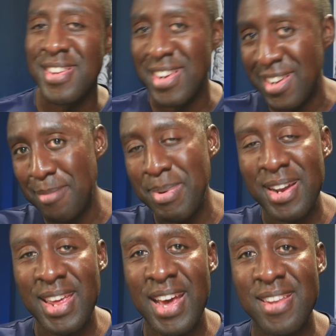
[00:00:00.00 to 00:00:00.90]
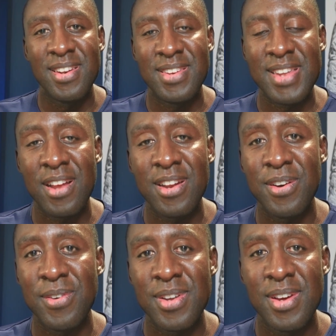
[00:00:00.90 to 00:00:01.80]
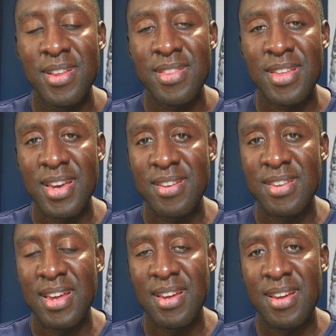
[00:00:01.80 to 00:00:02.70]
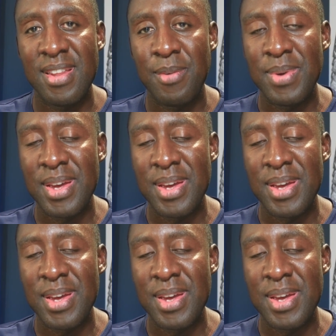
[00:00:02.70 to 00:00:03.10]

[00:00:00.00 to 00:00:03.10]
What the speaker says: to the podcast, download things that we